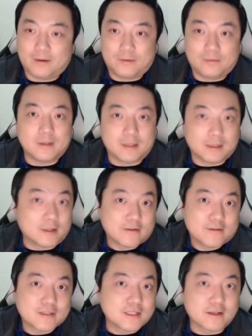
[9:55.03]
a lot of
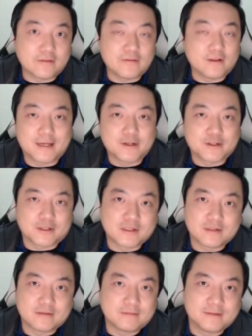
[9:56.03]
us are going to feel anxious.
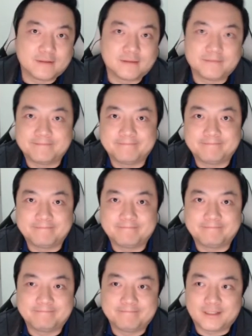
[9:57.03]

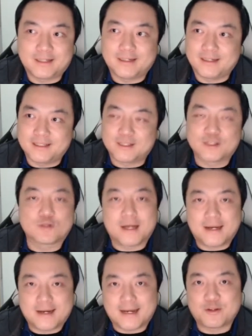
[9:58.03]
Right? It's quite
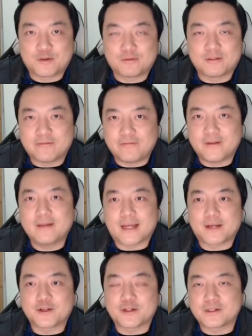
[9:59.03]
natural to feel
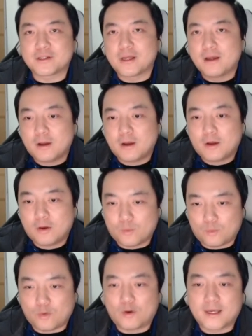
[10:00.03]
anxious
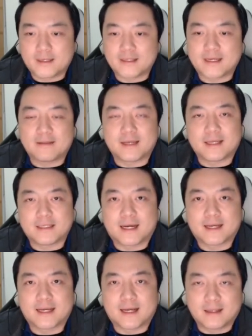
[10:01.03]
walking down that dark
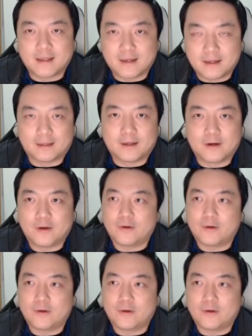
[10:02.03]
alley alone.